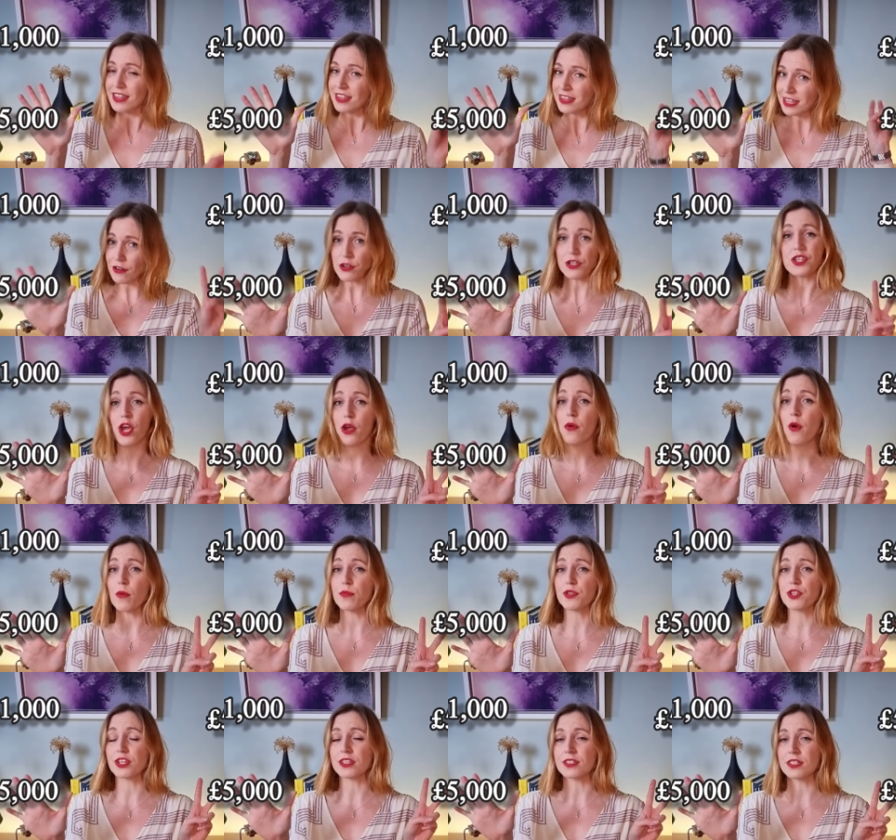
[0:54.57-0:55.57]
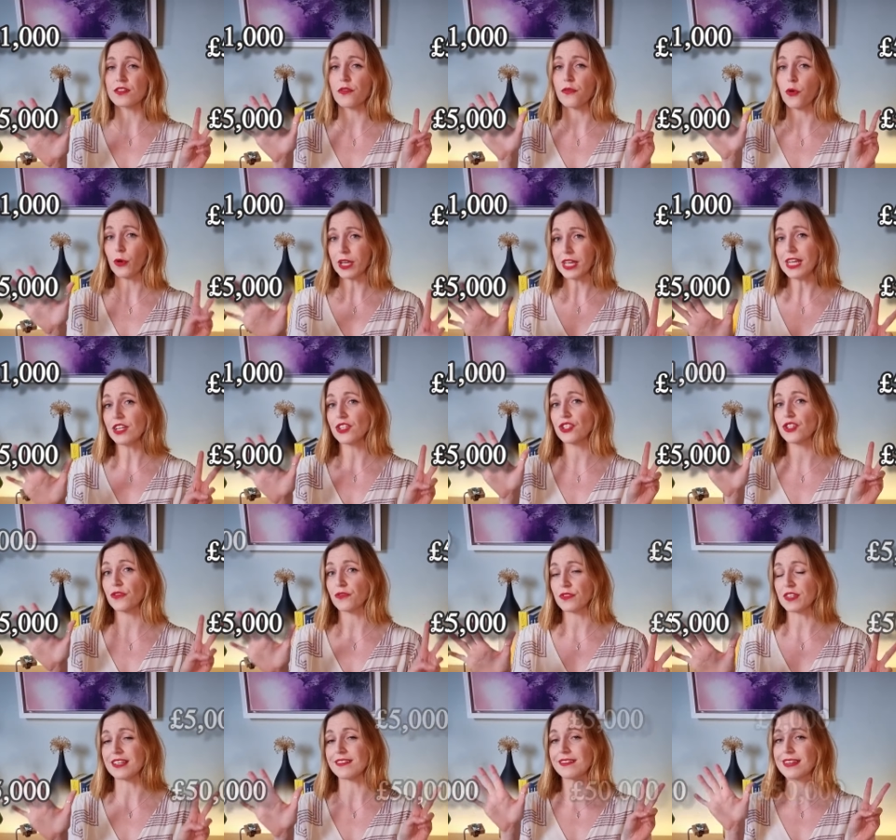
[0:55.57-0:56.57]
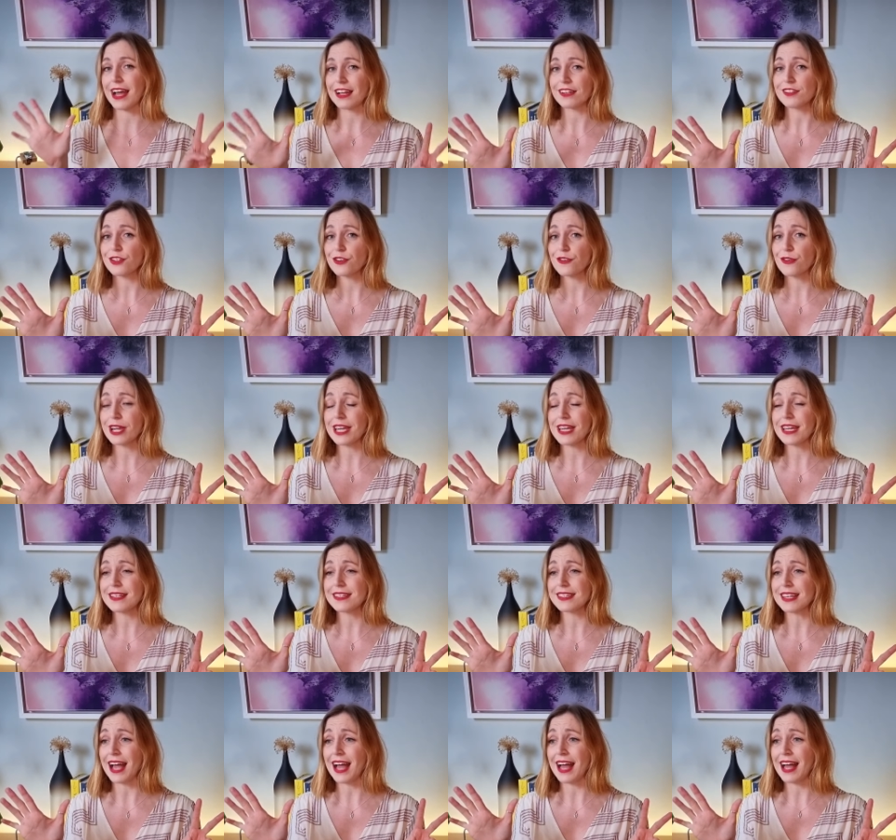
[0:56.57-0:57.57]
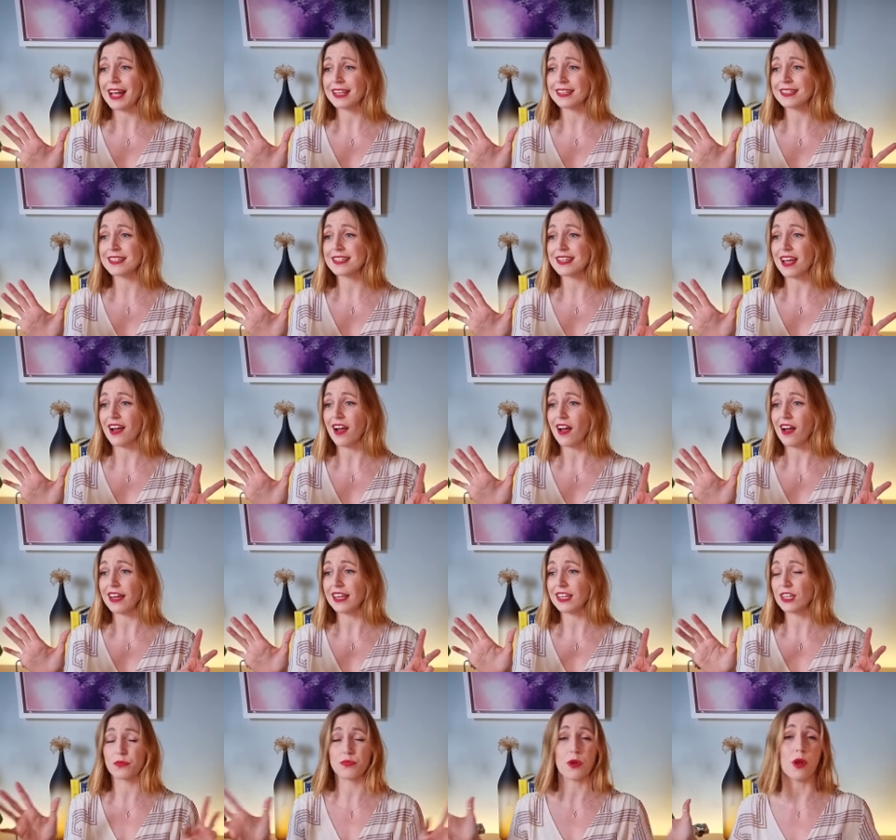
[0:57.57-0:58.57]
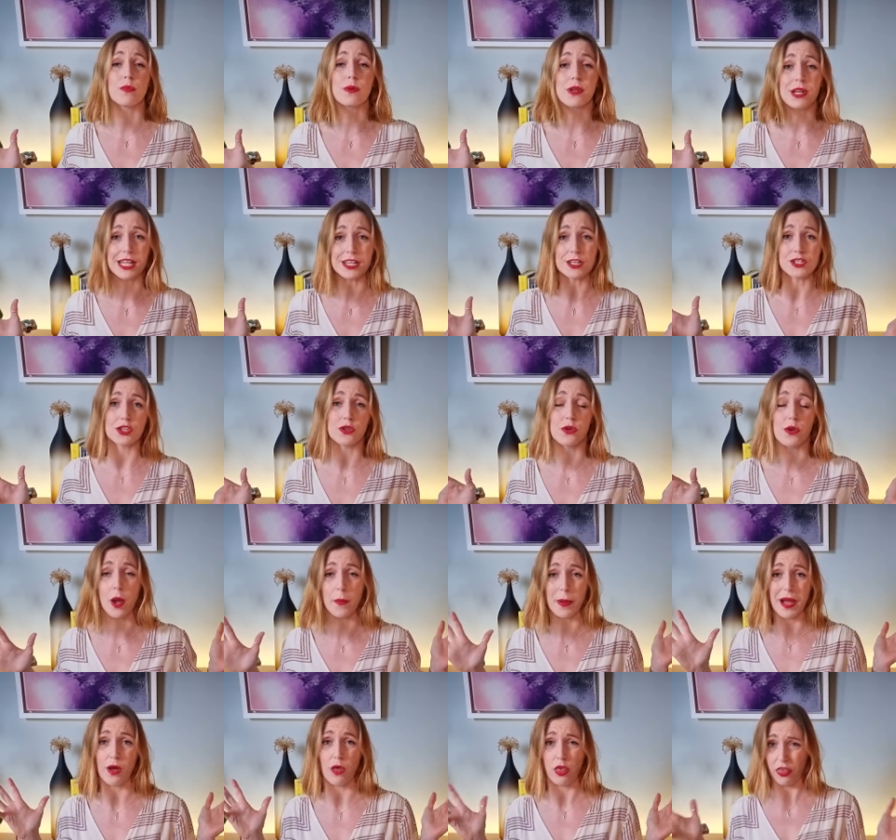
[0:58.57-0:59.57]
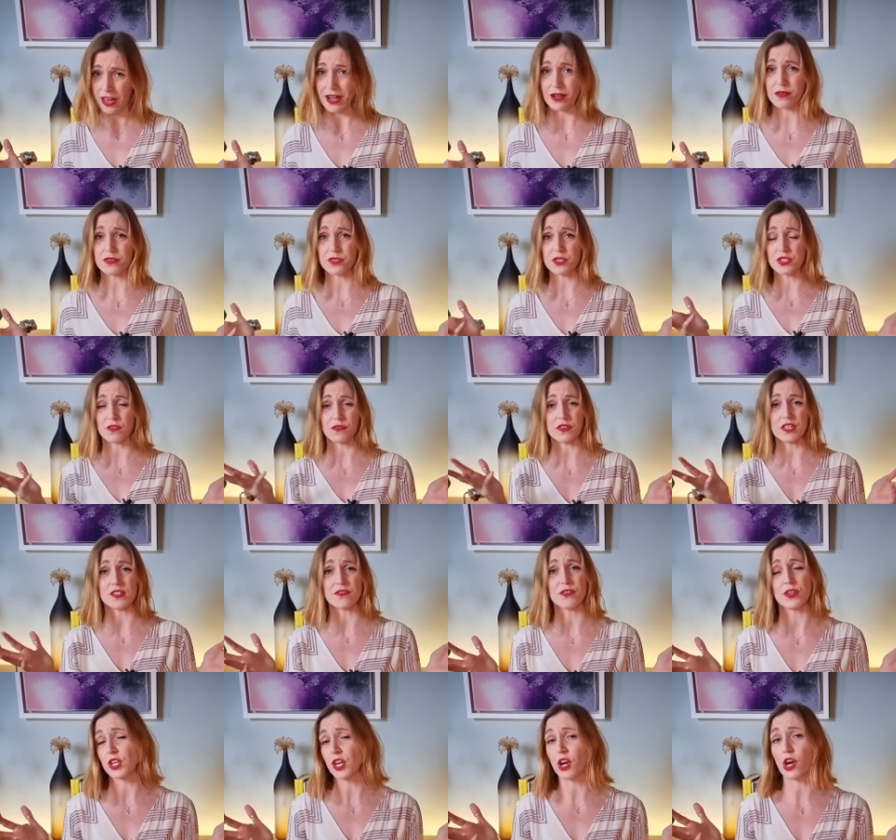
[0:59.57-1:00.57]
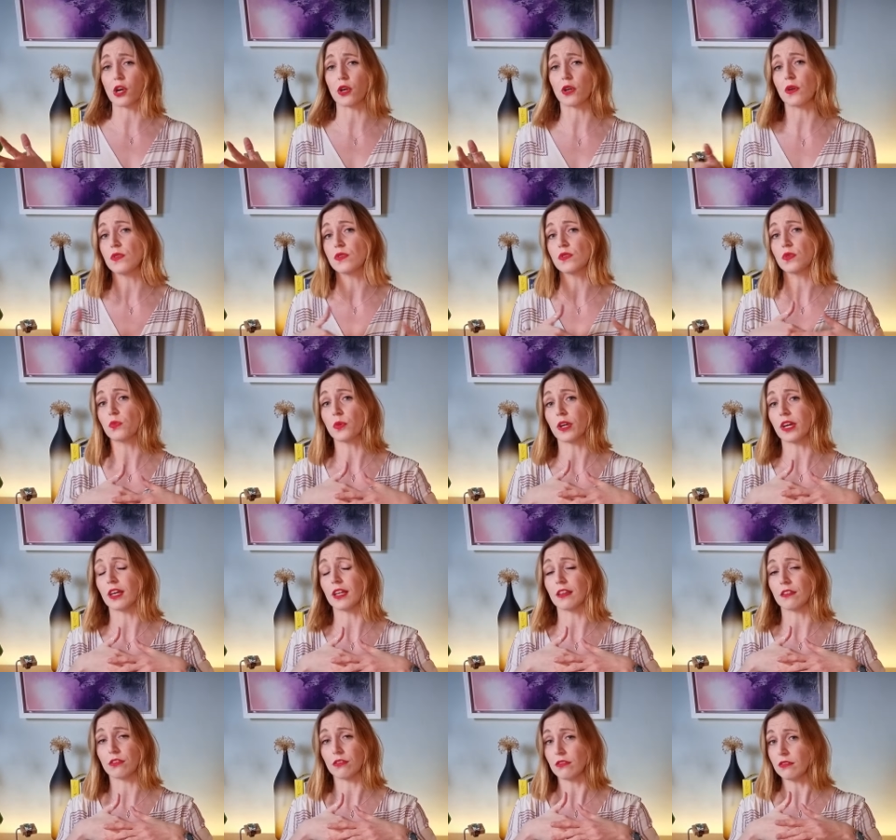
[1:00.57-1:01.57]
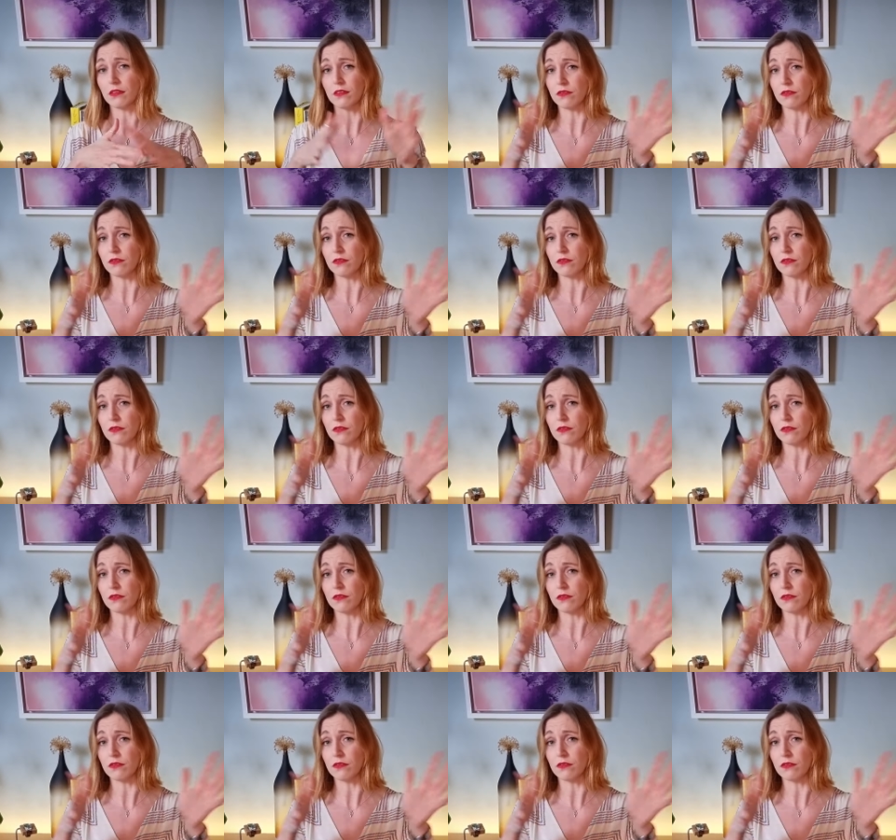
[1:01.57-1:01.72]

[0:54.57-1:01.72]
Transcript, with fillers: There are two options for each of these categories and I could probably do about a thousand of these videos with